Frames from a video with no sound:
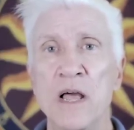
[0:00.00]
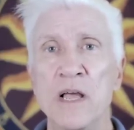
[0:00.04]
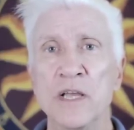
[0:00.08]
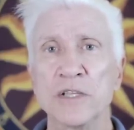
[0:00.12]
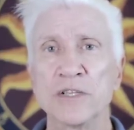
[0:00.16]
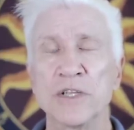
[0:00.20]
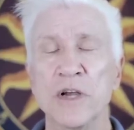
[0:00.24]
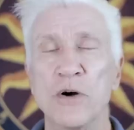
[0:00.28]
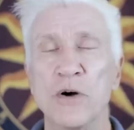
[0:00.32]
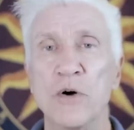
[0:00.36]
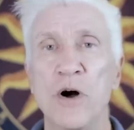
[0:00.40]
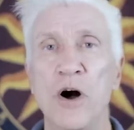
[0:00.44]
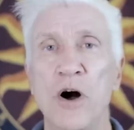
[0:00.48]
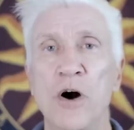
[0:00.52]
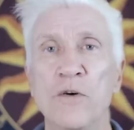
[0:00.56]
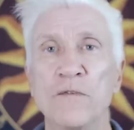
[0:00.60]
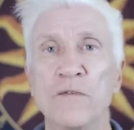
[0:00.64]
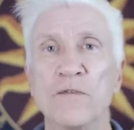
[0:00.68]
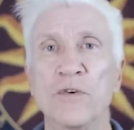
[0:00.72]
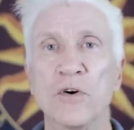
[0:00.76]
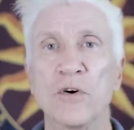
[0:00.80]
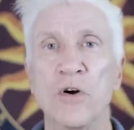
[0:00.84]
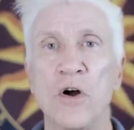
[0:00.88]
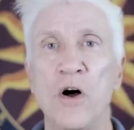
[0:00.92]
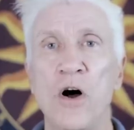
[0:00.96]
So
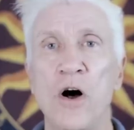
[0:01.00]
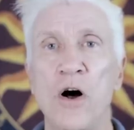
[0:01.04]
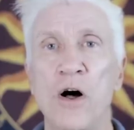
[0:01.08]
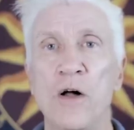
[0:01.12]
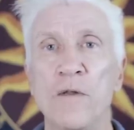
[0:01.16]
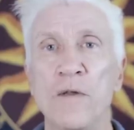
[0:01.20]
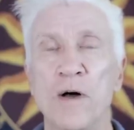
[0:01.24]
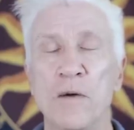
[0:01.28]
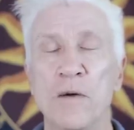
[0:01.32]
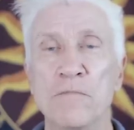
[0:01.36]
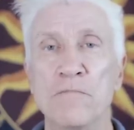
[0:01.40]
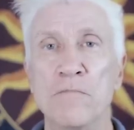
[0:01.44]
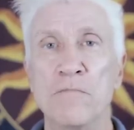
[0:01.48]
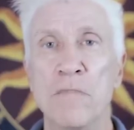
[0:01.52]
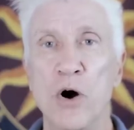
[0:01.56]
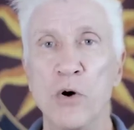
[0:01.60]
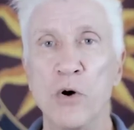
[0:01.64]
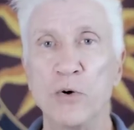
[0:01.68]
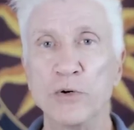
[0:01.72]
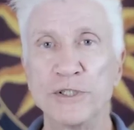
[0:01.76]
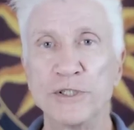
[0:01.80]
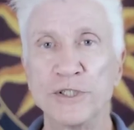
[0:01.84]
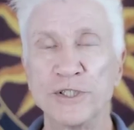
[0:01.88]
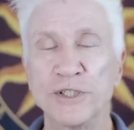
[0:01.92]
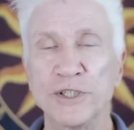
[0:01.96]
overall,
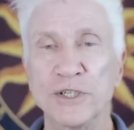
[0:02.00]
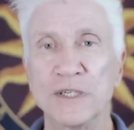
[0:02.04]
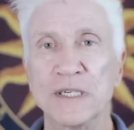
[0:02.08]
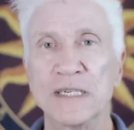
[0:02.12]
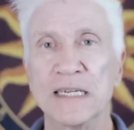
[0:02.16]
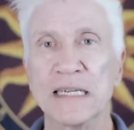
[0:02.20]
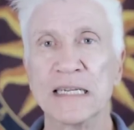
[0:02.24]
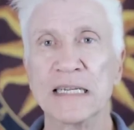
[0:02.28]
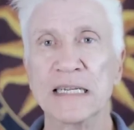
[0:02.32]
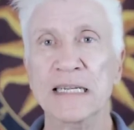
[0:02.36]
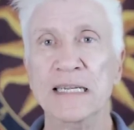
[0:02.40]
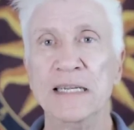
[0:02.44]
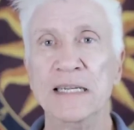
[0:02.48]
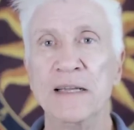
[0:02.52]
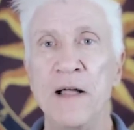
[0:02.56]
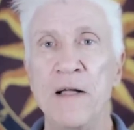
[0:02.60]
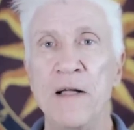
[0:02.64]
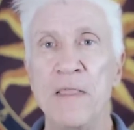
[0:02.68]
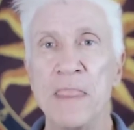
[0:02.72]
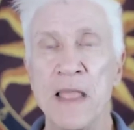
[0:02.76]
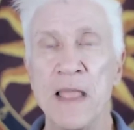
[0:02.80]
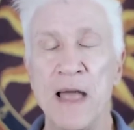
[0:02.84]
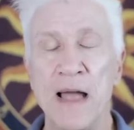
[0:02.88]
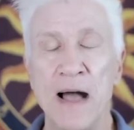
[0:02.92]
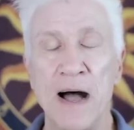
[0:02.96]
emotionally,
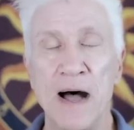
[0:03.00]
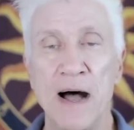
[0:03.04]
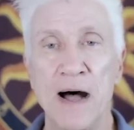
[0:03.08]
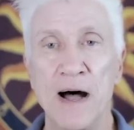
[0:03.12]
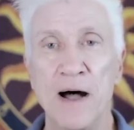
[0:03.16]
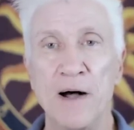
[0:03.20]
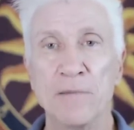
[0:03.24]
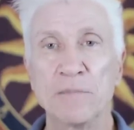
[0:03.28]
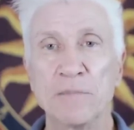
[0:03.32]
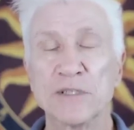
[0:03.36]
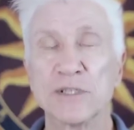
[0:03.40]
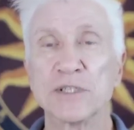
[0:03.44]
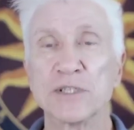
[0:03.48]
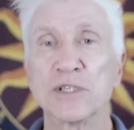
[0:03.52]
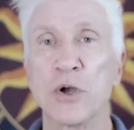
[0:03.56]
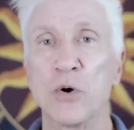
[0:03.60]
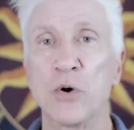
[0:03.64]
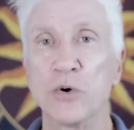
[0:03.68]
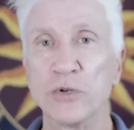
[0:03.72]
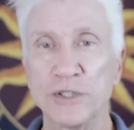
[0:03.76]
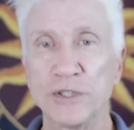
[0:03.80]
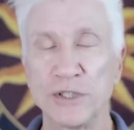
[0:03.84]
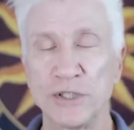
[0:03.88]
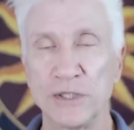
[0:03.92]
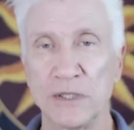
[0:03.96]

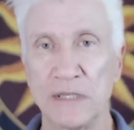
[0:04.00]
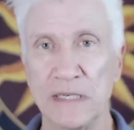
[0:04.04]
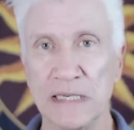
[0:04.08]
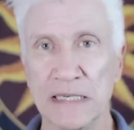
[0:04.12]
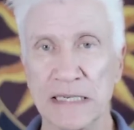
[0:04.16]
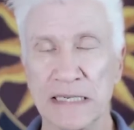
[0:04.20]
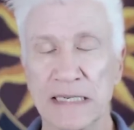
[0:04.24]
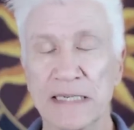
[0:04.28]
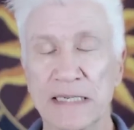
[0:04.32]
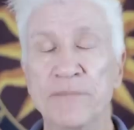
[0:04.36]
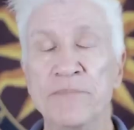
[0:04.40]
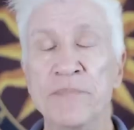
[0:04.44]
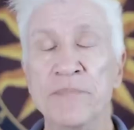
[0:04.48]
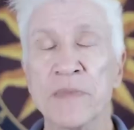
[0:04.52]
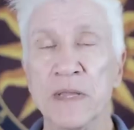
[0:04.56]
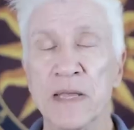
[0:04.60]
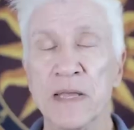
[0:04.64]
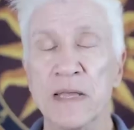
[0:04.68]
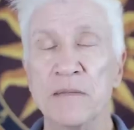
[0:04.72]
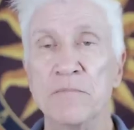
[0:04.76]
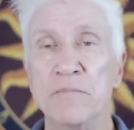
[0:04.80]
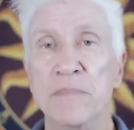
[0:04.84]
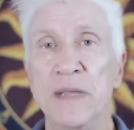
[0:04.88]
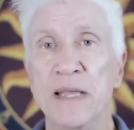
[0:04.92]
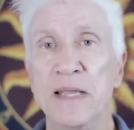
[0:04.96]
socially,
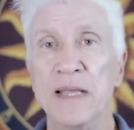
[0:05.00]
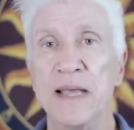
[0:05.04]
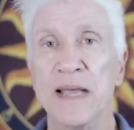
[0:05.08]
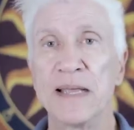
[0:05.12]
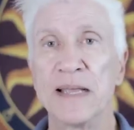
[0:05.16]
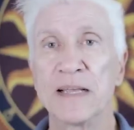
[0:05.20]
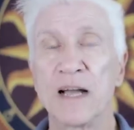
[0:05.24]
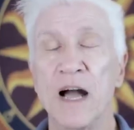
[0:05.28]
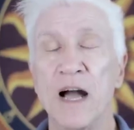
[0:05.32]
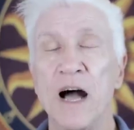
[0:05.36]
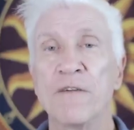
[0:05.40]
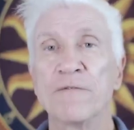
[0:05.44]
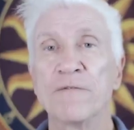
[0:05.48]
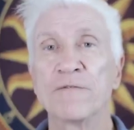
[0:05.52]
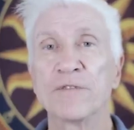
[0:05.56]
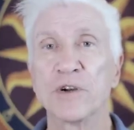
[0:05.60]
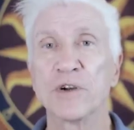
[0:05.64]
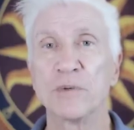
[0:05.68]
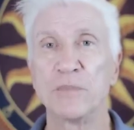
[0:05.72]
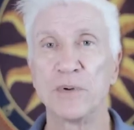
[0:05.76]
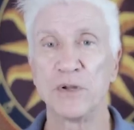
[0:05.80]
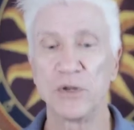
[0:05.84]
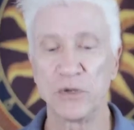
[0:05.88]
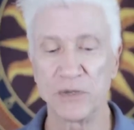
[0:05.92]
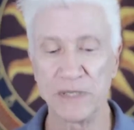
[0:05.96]
can be a
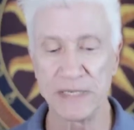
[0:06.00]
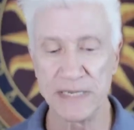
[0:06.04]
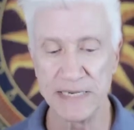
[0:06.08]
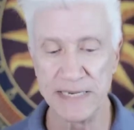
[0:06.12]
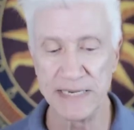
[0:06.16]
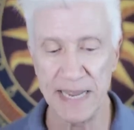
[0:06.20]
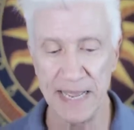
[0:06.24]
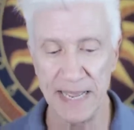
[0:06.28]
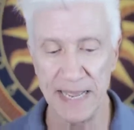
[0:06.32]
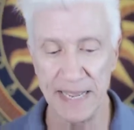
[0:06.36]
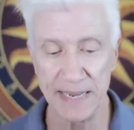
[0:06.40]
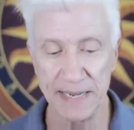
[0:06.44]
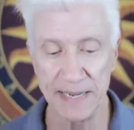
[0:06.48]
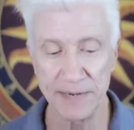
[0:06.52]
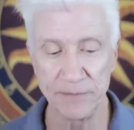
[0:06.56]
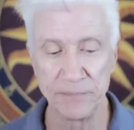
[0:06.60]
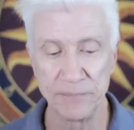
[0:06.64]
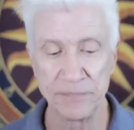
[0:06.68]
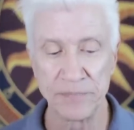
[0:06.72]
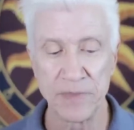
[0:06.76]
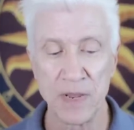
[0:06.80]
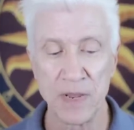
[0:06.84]
comfortable day.